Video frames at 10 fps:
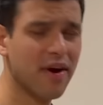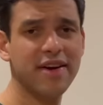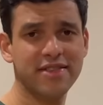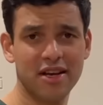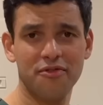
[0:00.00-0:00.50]
I
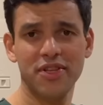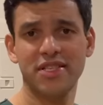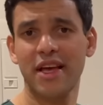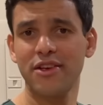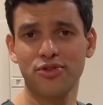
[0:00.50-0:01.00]
discovered this,
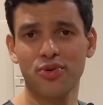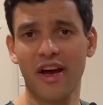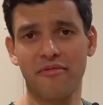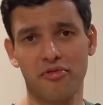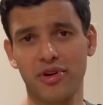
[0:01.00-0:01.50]
I used to
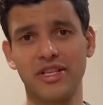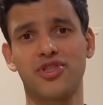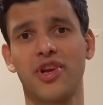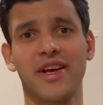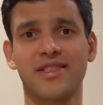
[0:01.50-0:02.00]
have protein
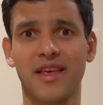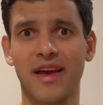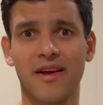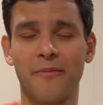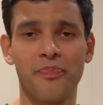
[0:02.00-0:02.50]
shakes
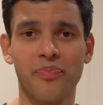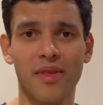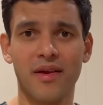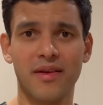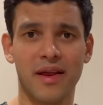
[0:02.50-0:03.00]
like
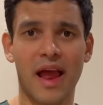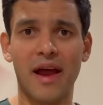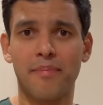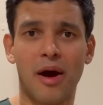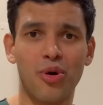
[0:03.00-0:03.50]

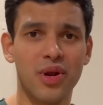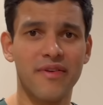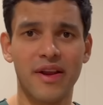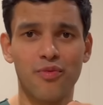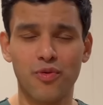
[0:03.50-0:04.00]
add powder
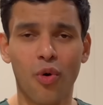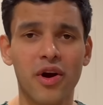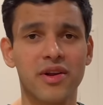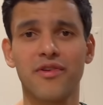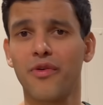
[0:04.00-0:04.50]
and with
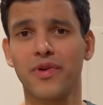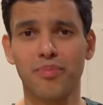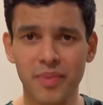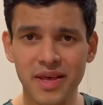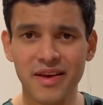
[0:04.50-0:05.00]
water or with
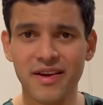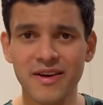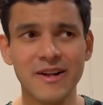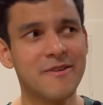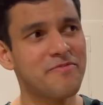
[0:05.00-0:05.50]
milk,
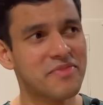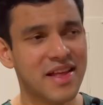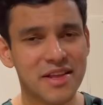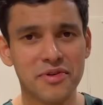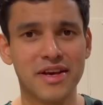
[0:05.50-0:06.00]

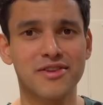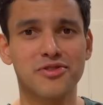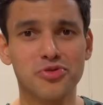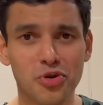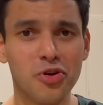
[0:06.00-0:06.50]
and they were like
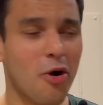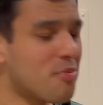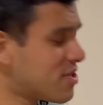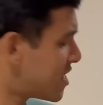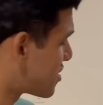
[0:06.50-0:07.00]
so
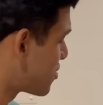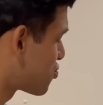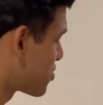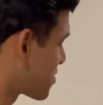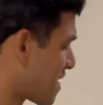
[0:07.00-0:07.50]
normal. This has
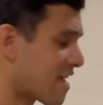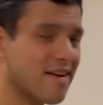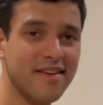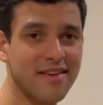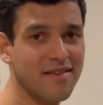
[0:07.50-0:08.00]
just
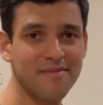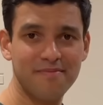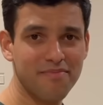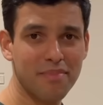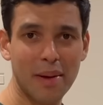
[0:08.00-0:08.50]
taken
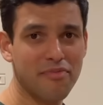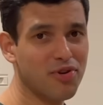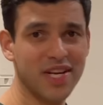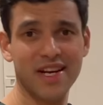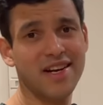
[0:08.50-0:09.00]
my
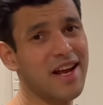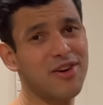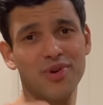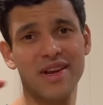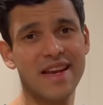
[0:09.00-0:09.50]
protein intake
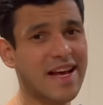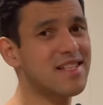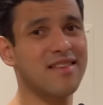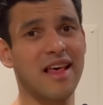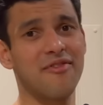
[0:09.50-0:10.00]
to a
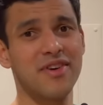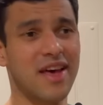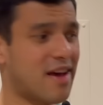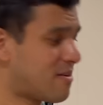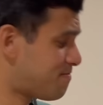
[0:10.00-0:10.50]
next level,
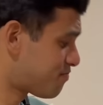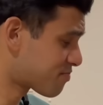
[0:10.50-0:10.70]
and